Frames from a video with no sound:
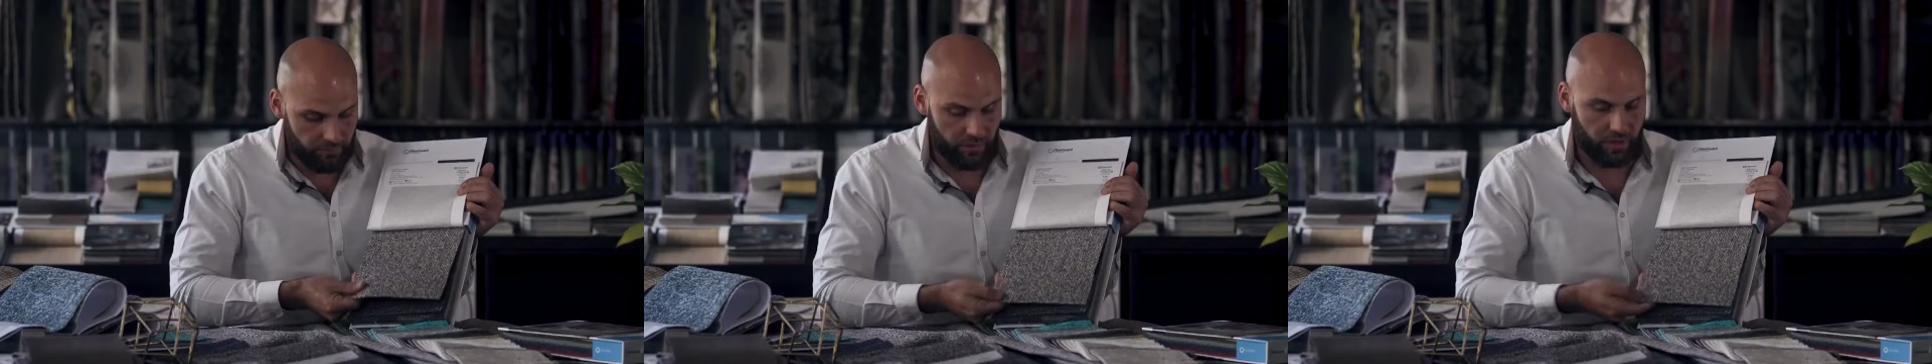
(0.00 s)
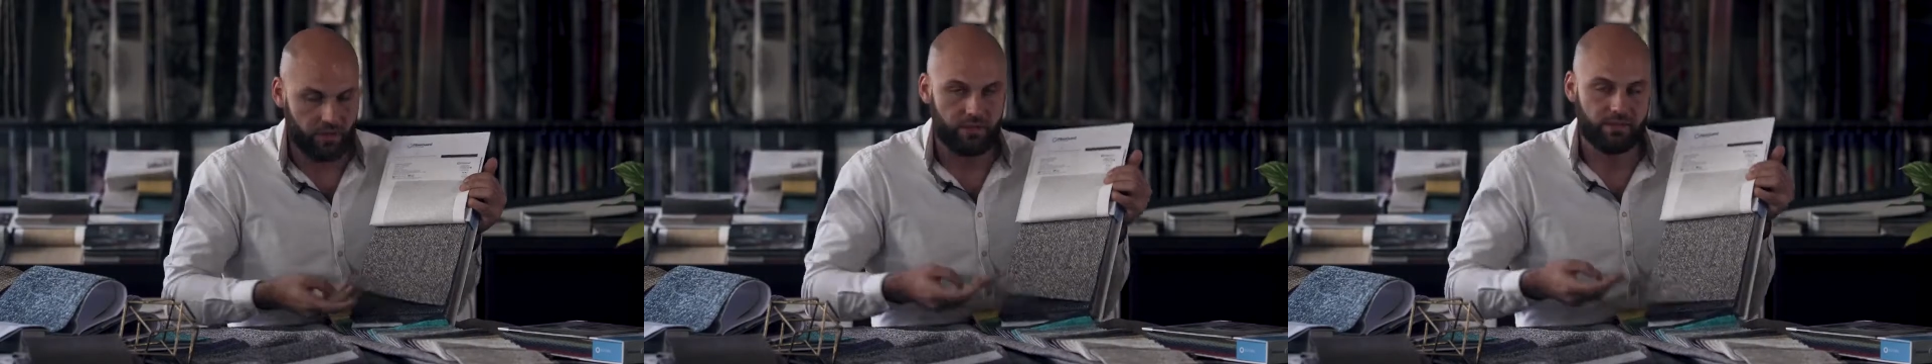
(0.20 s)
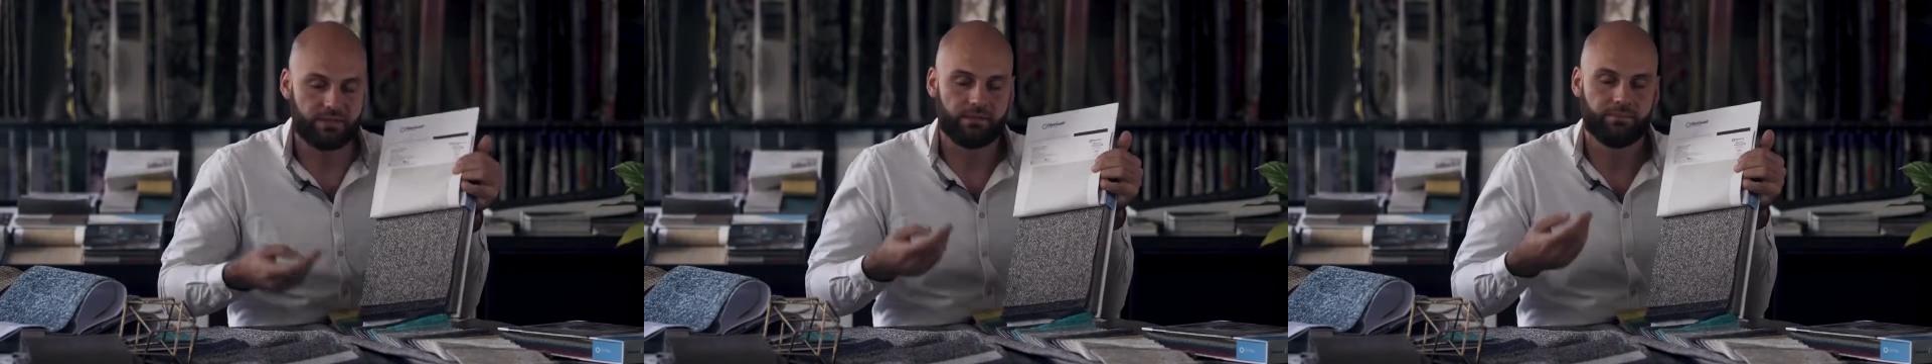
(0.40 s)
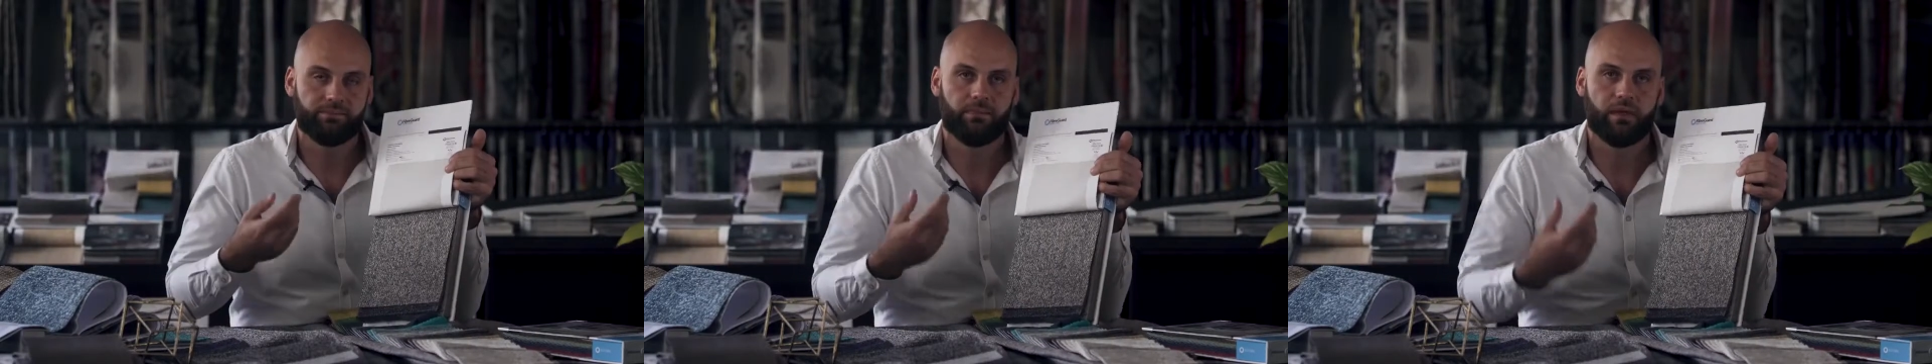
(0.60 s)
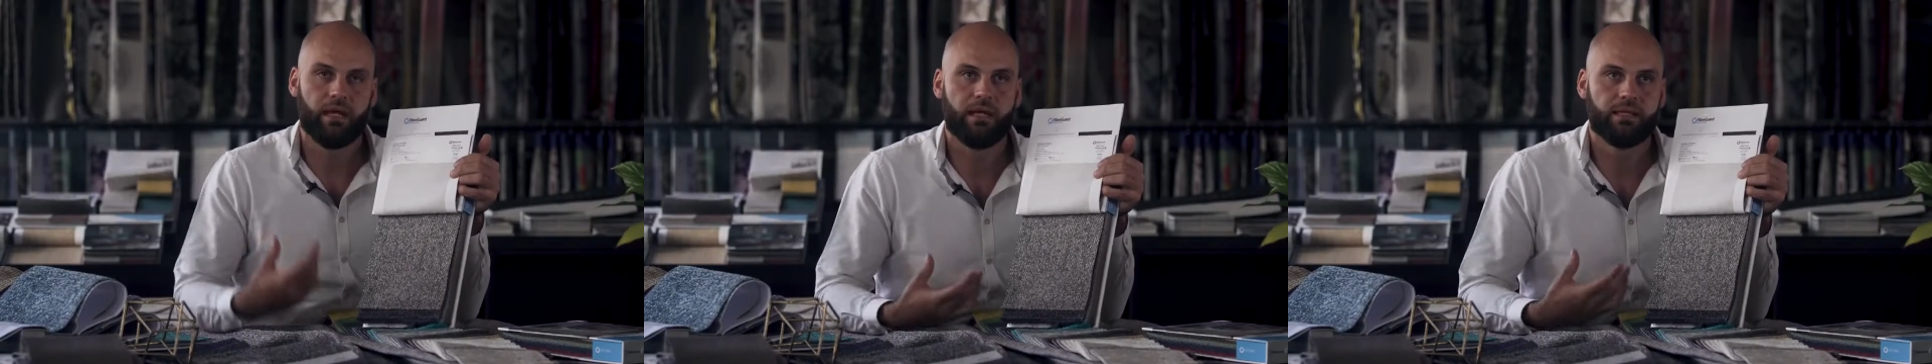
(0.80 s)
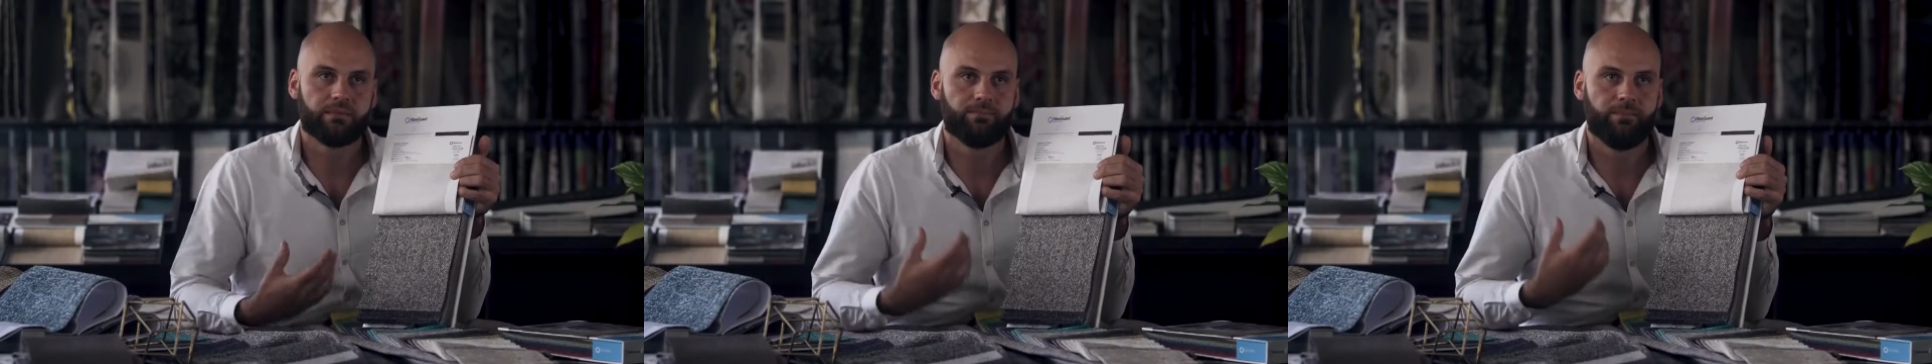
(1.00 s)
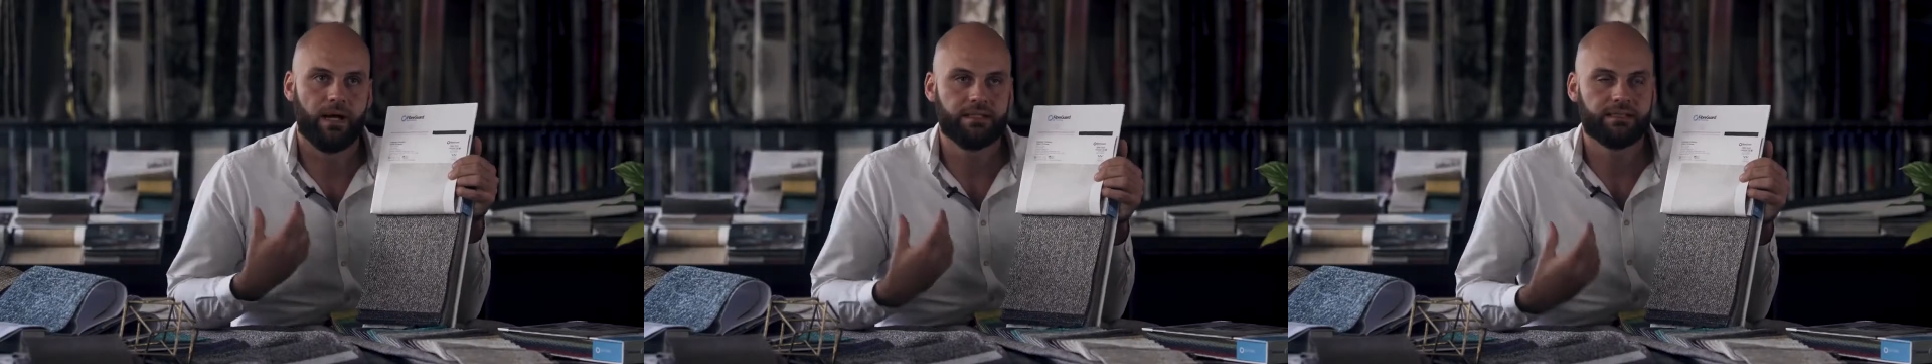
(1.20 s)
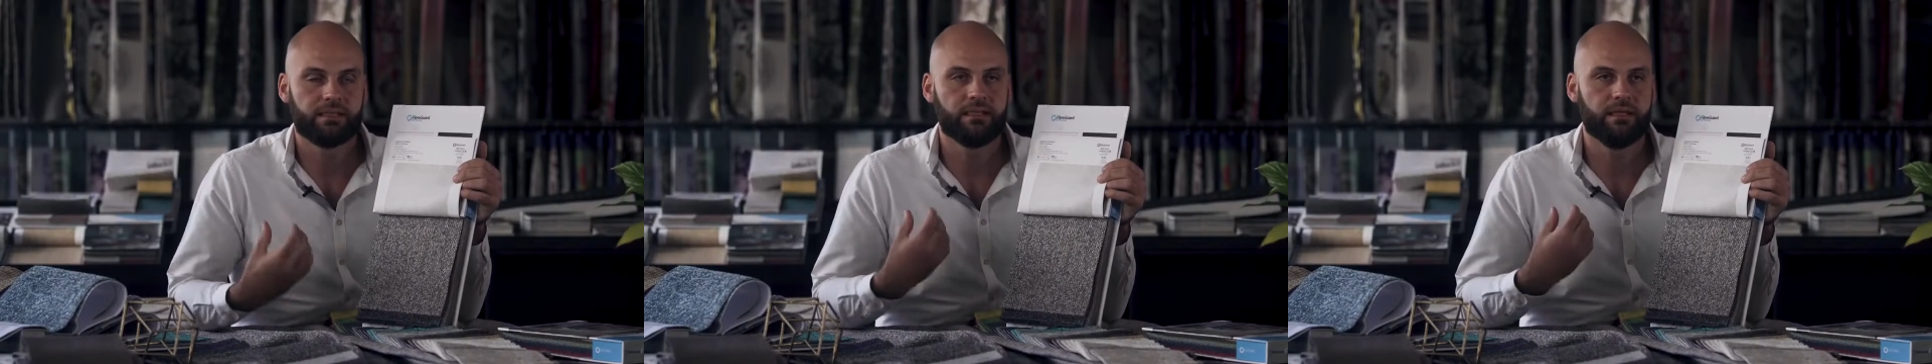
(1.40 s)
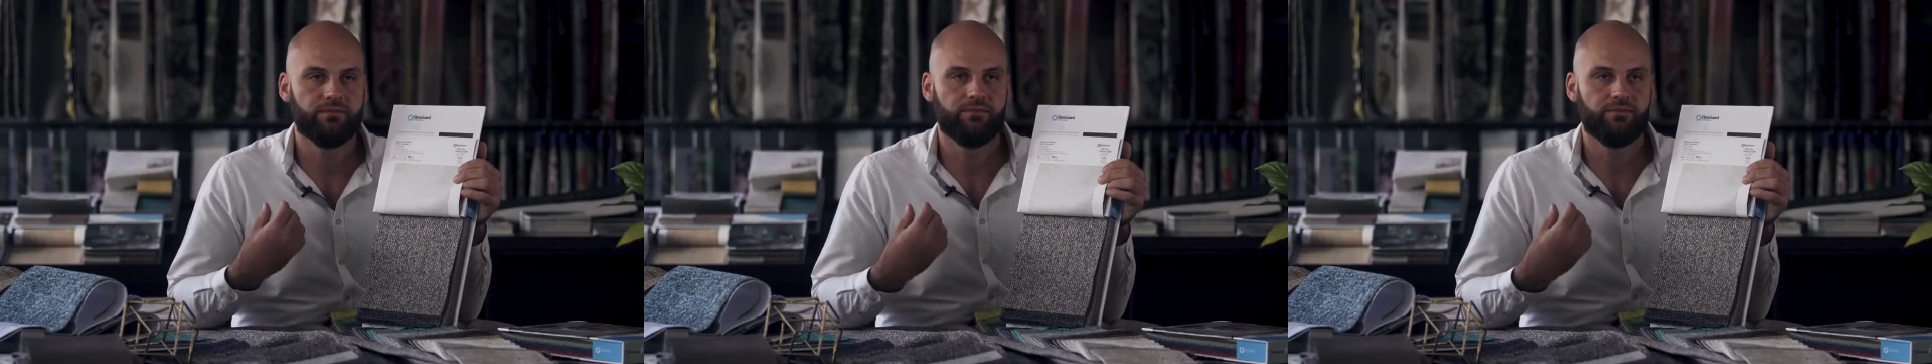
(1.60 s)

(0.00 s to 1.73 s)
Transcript: because it's basically